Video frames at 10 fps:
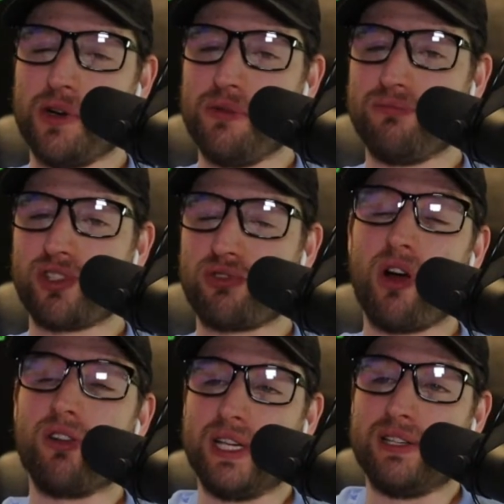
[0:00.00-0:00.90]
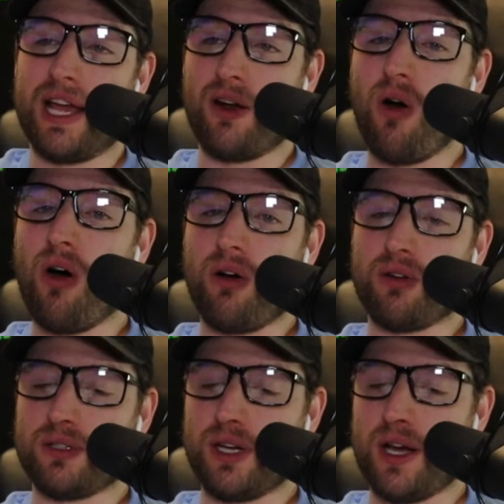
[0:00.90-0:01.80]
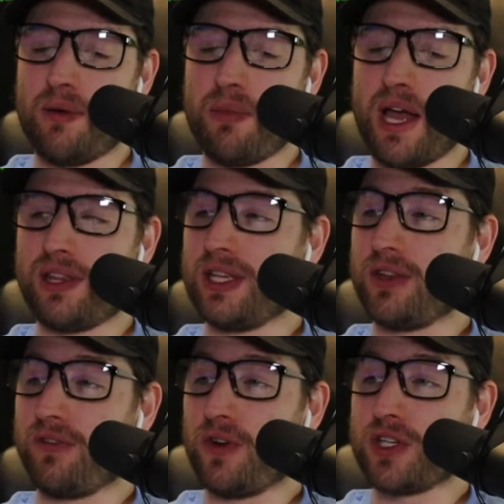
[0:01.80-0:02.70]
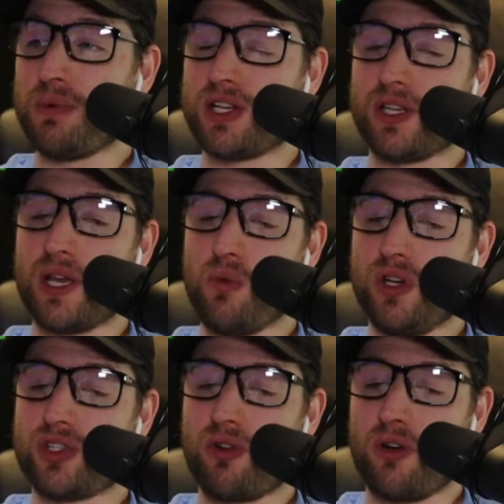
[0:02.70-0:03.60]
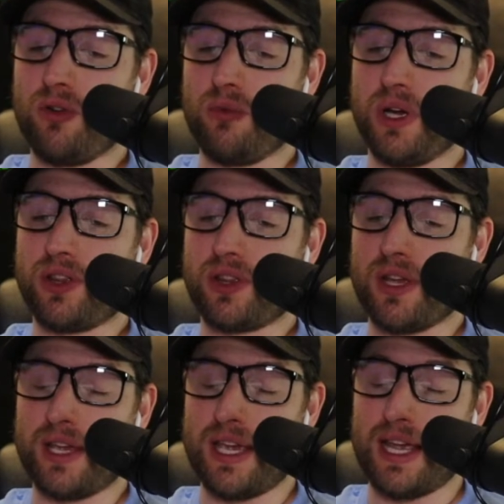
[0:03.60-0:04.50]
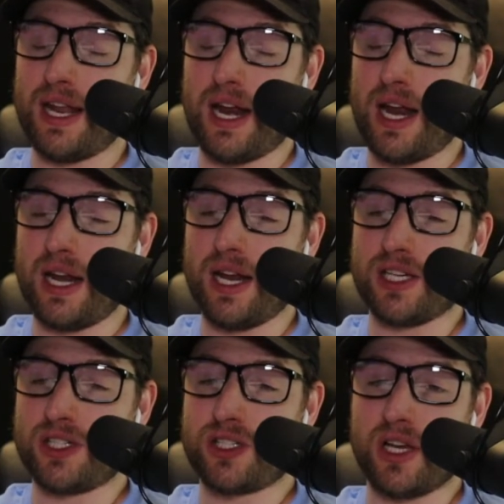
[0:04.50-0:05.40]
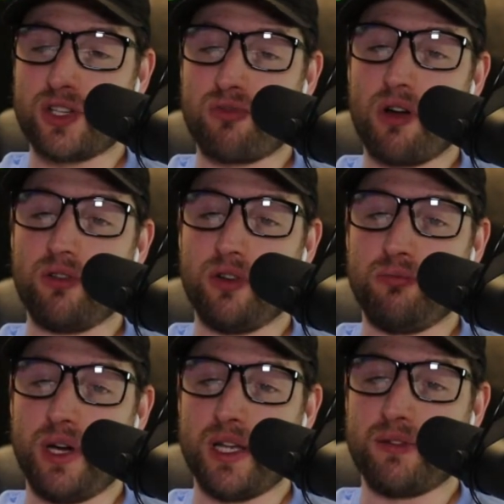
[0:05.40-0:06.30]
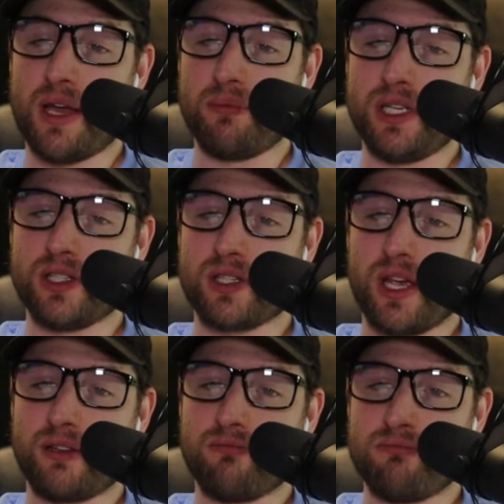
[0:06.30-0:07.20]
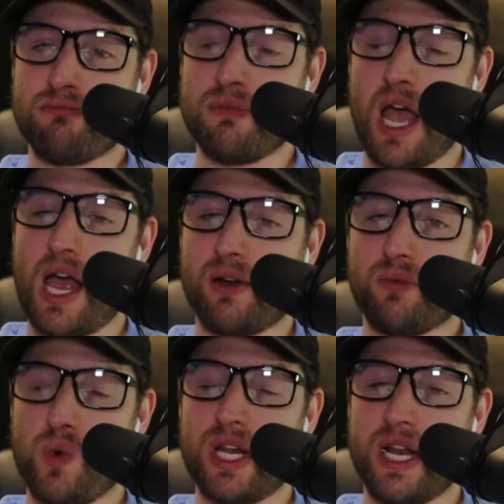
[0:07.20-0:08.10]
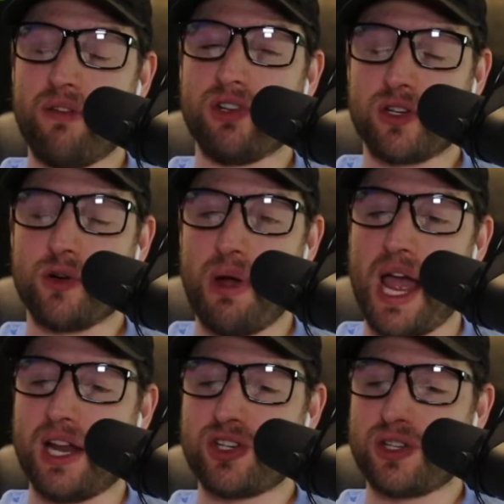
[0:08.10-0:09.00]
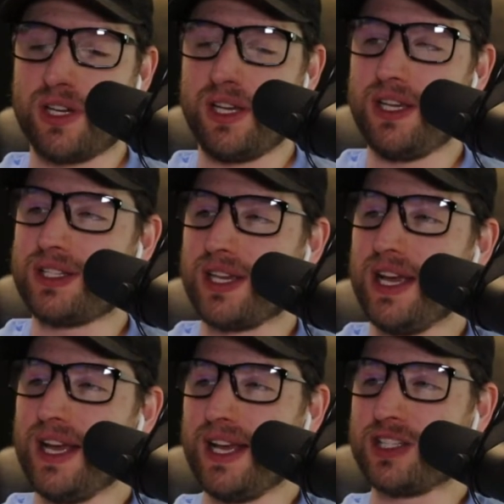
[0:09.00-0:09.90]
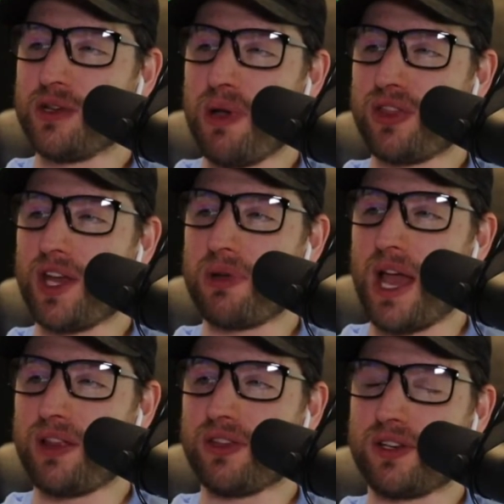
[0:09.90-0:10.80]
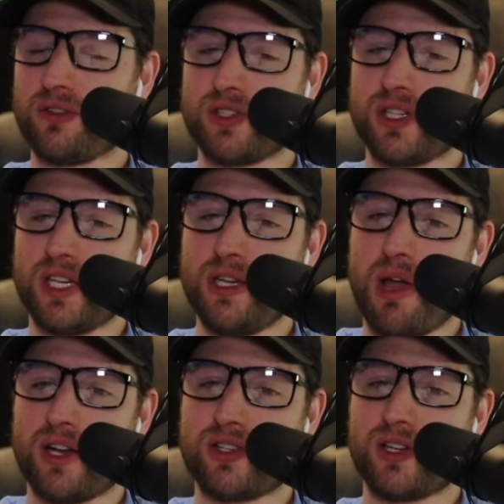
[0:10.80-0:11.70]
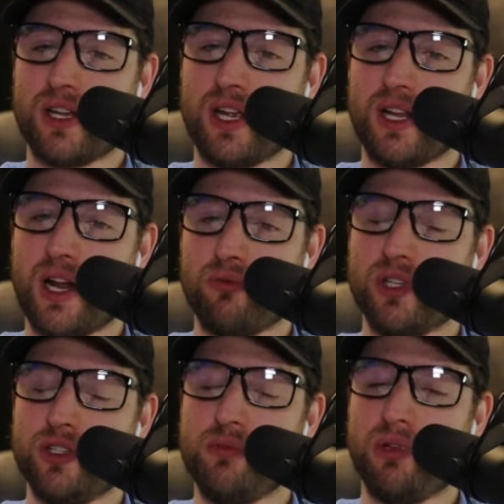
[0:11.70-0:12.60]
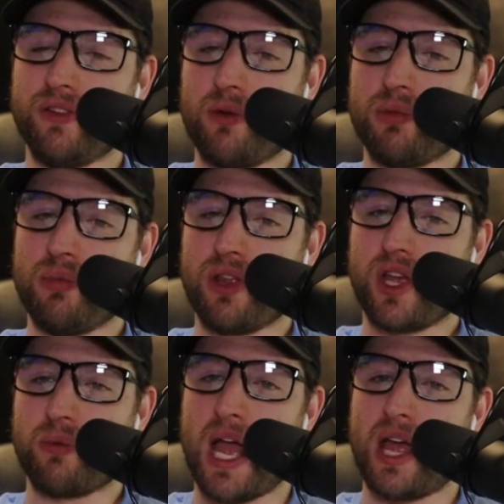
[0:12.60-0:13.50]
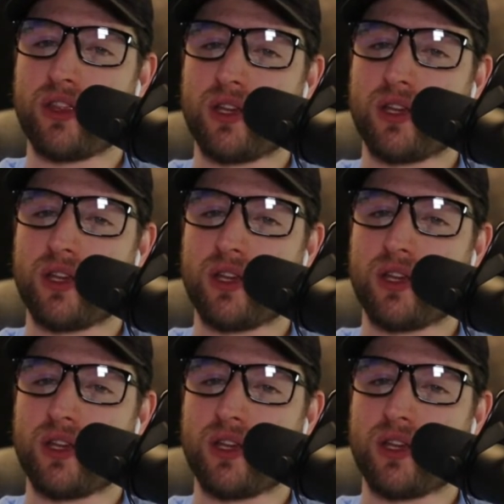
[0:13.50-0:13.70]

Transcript: struggling at all. I think the first match that they would struggle with and I say struggle, but that means like not win every single match is the Bethlehem Catholic or CD match, and I really do believe that'll be Bethlehem Catholic,